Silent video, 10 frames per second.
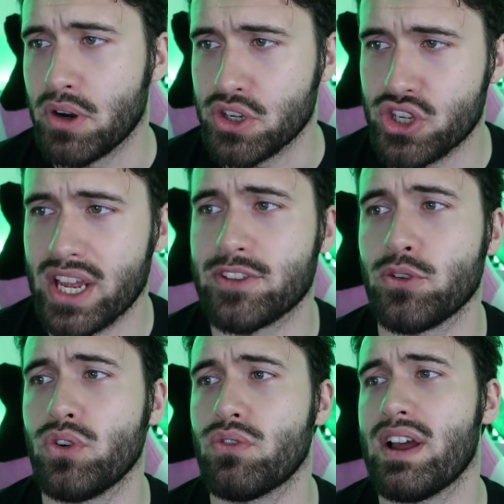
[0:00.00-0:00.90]
but I checked
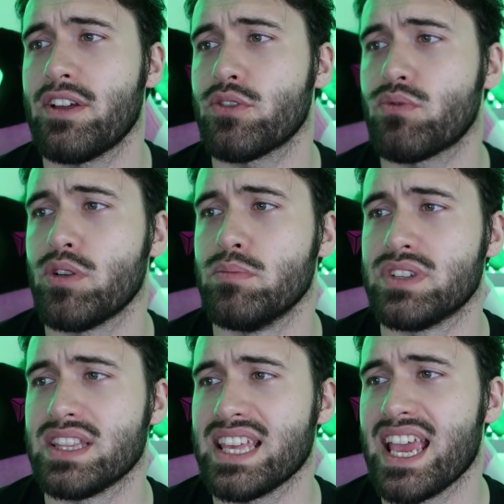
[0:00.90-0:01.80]
all around the
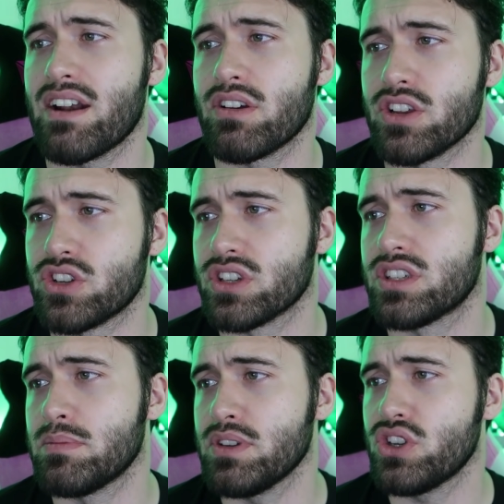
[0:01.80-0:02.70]
rooms in the area
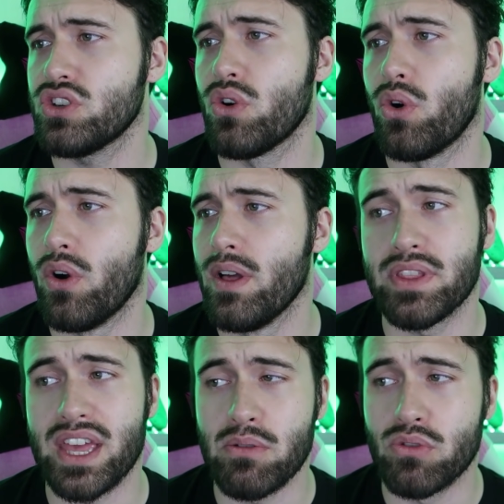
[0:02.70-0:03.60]
just to be sure,
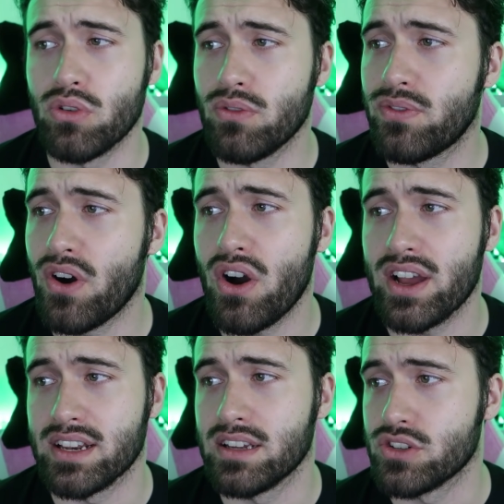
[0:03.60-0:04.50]
but they were all
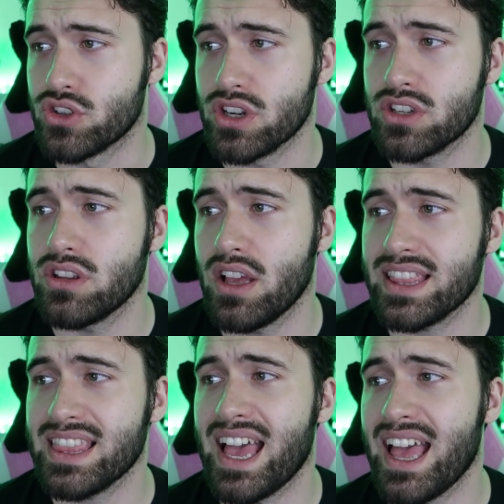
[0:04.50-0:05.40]
fine. Just
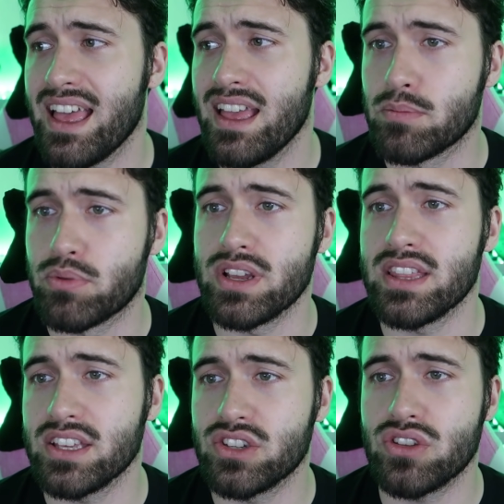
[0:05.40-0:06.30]
like that, the
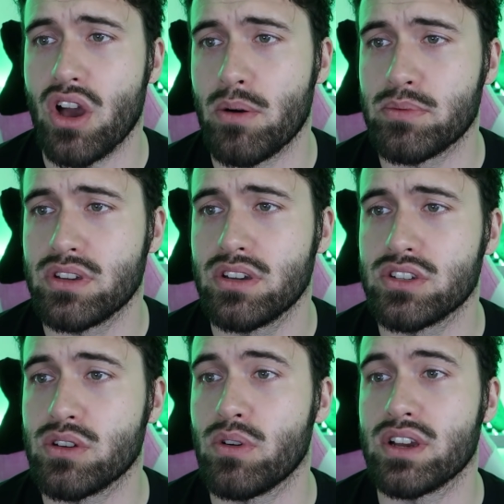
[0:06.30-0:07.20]
breathing stopped,
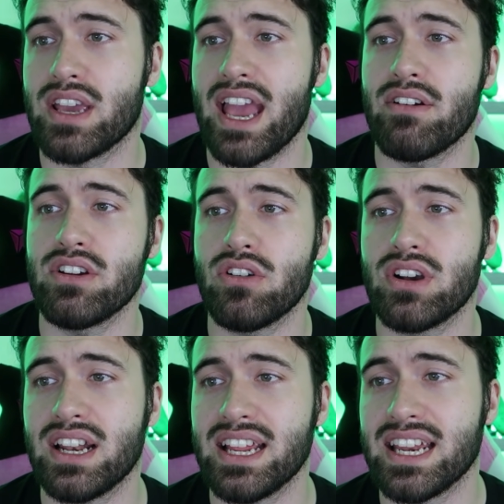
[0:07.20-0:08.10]
so I carried on
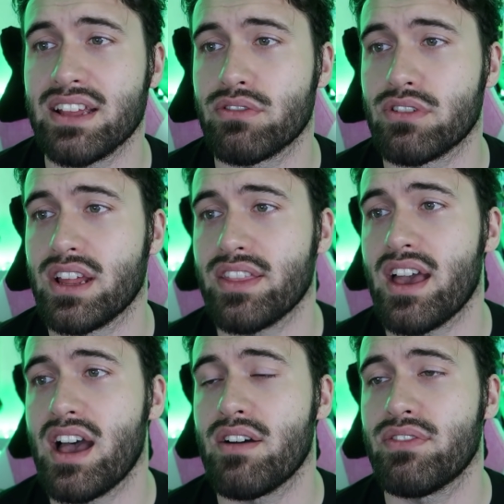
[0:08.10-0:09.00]
cleaning for another
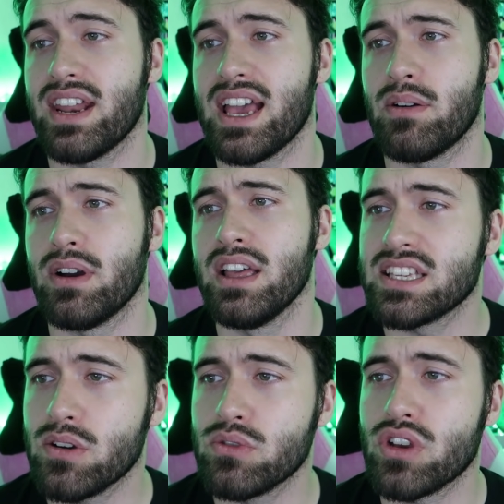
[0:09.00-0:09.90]
half an hour.
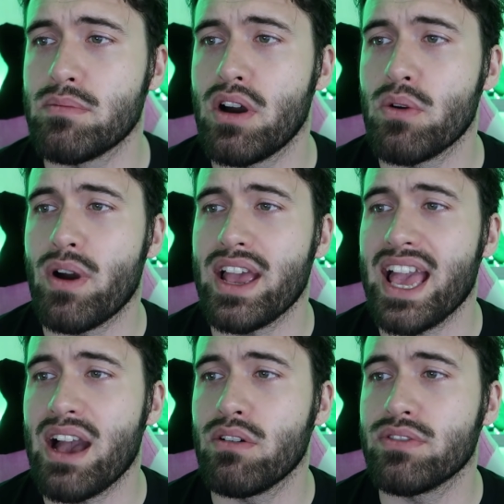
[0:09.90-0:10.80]
As I was on my way
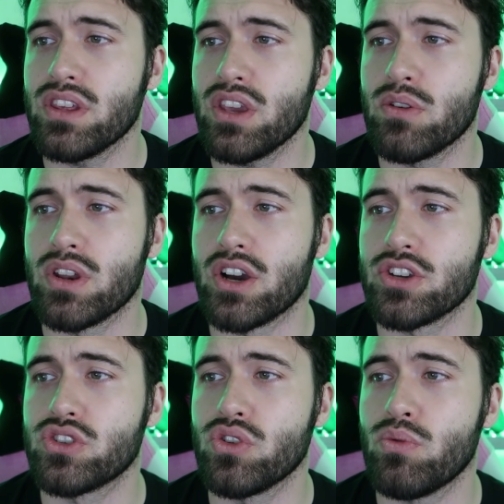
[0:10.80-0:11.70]
out of the unit, I
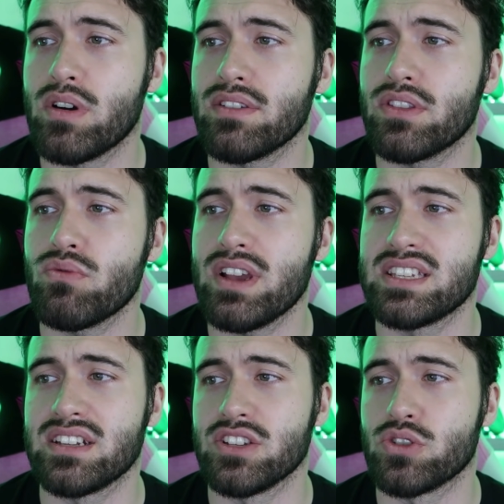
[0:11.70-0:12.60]
saw one of the
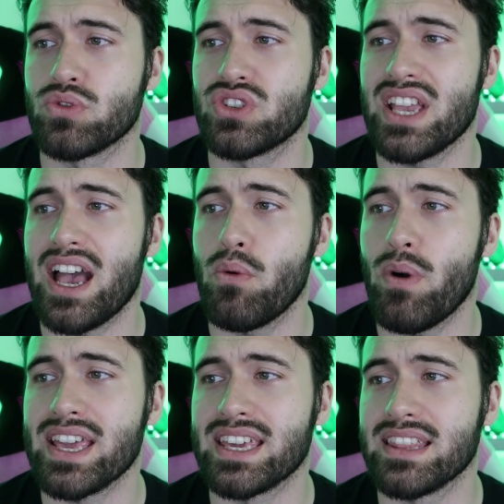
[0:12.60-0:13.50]
residents was sat
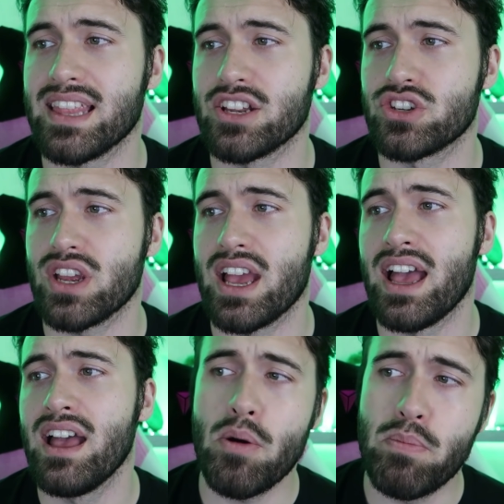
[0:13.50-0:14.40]
awake in their
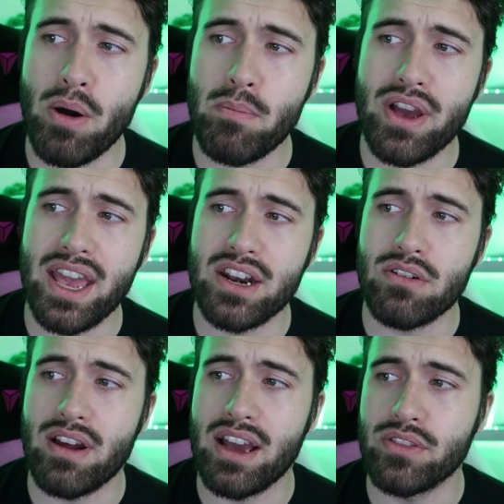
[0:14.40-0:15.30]
chair. I popped my head
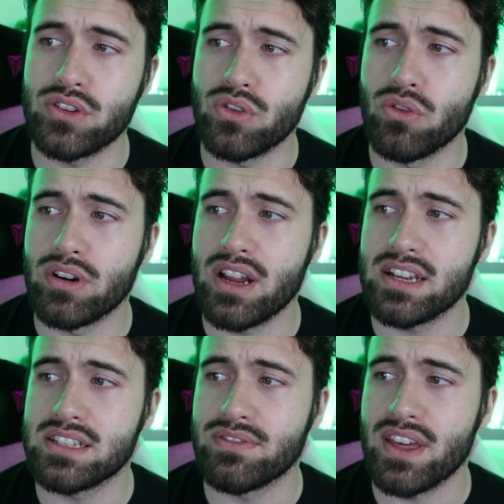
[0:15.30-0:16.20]
around the door and
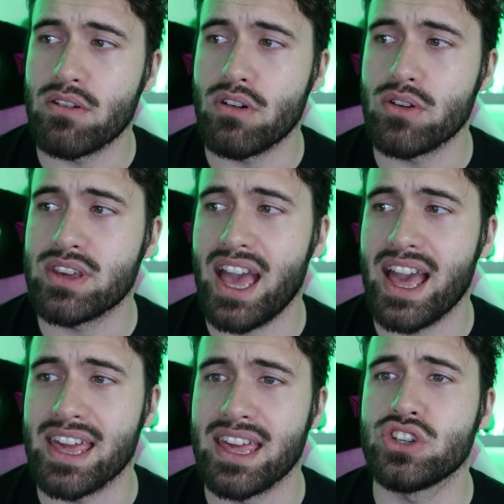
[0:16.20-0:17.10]
asked if they were
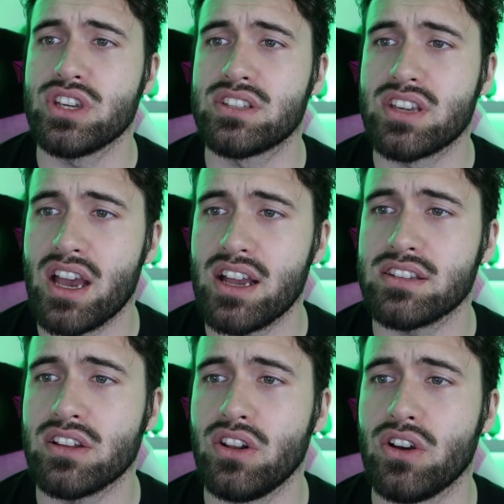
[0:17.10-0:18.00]
okay. She
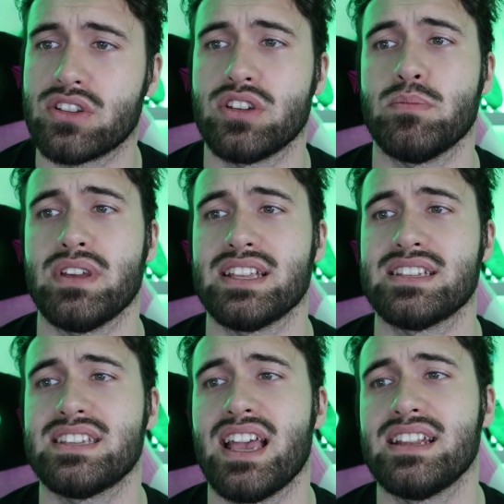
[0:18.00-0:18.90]
turned and looked at me and
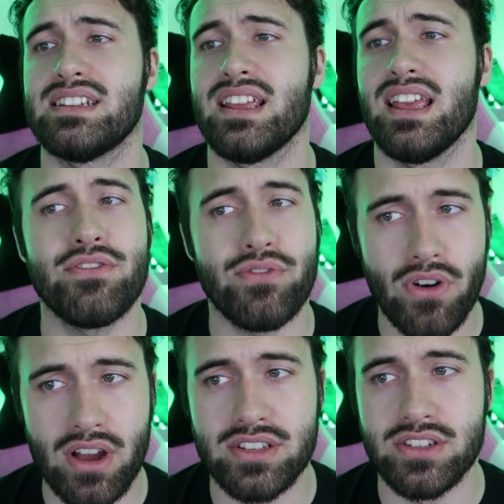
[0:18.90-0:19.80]
said, "He
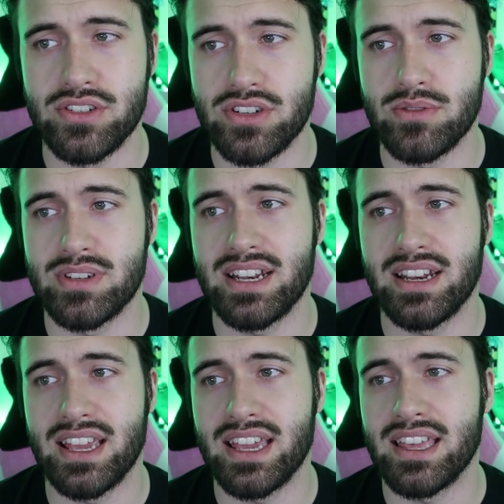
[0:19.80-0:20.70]
frightened you,
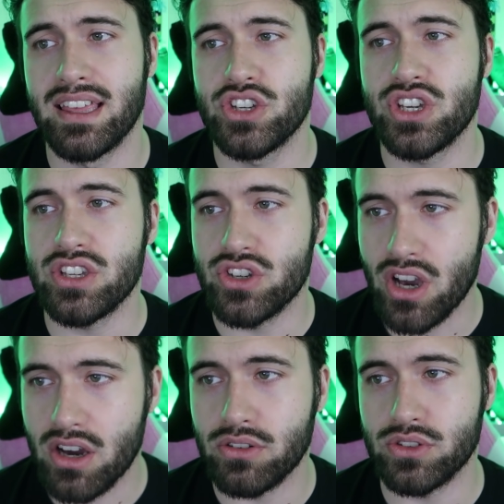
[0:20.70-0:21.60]
didn't he?" She
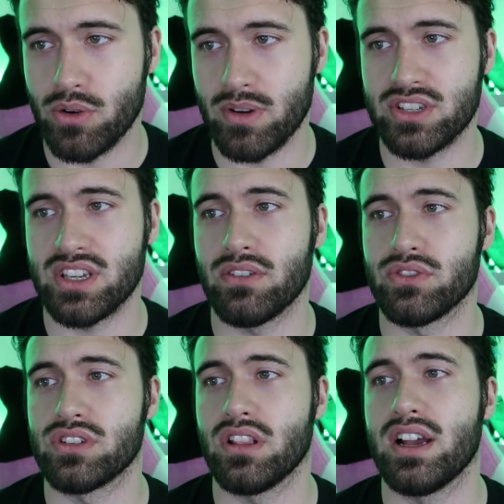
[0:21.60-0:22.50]
chuckled to herself
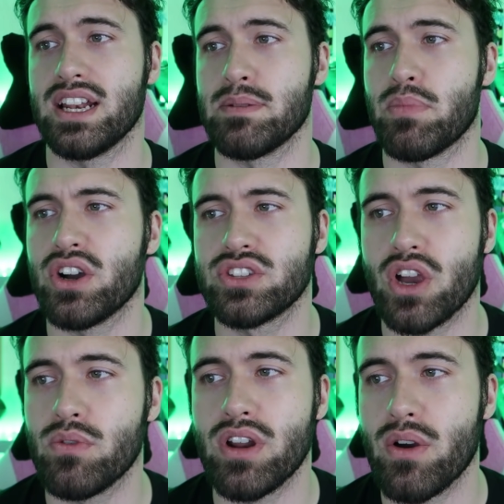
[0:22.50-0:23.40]
slightly, but I
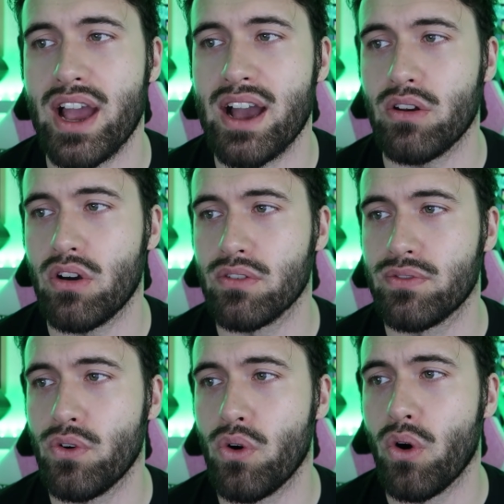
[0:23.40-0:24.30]
don't know how long
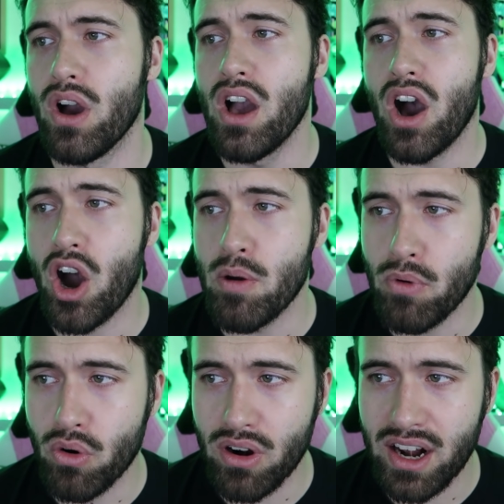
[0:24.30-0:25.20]
for. I
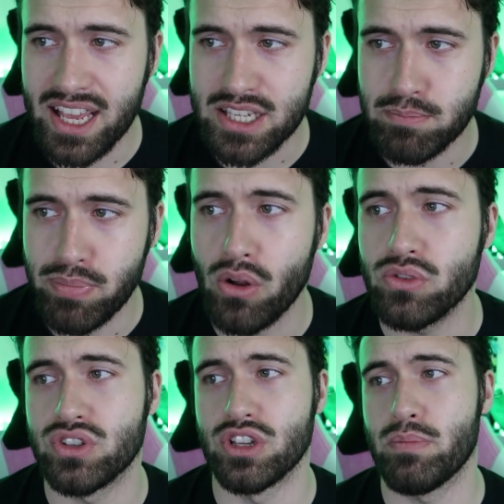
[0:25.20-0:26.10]
more or less
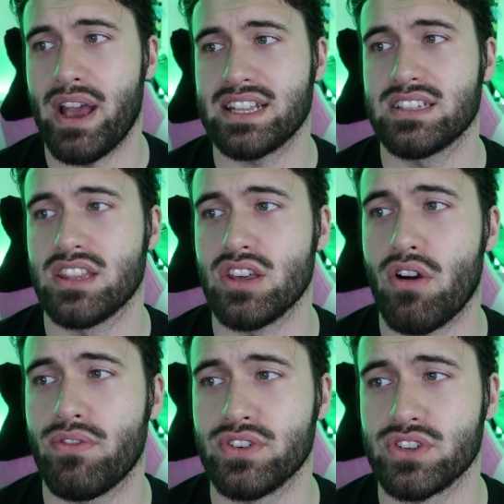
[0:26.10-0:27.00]
bolted back to the
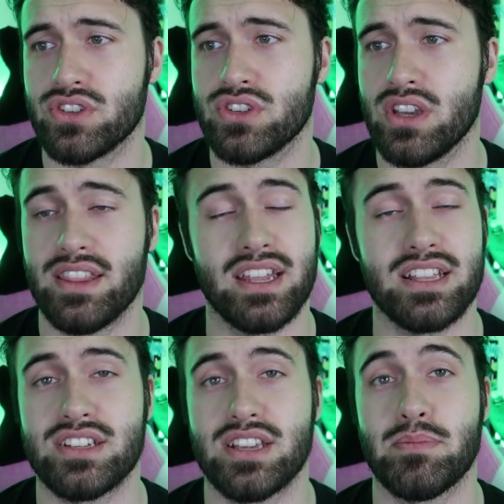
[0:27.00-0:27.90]
office, and then
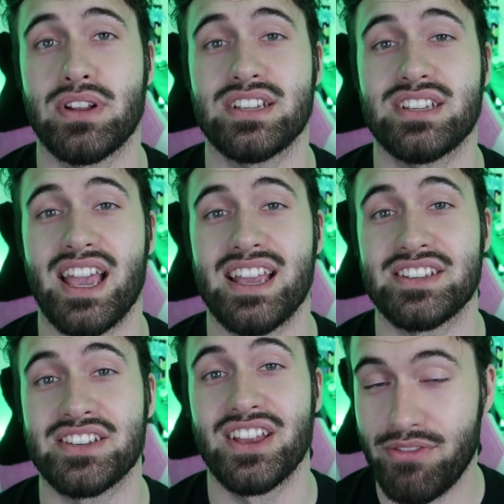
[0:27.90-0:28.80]
he simply
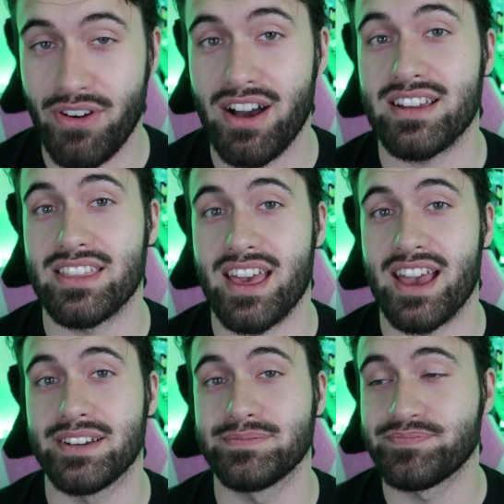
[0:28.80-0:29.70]
says, "Fuck
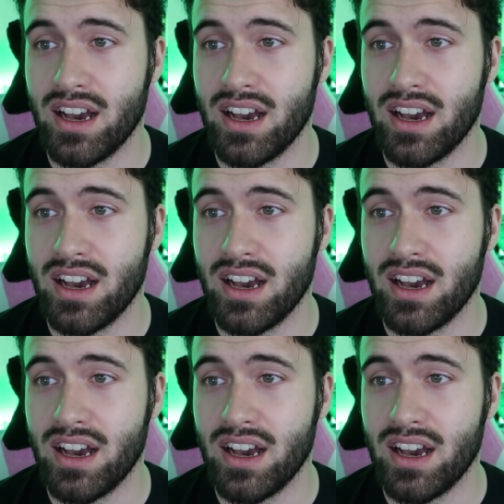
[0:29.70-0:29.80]
that."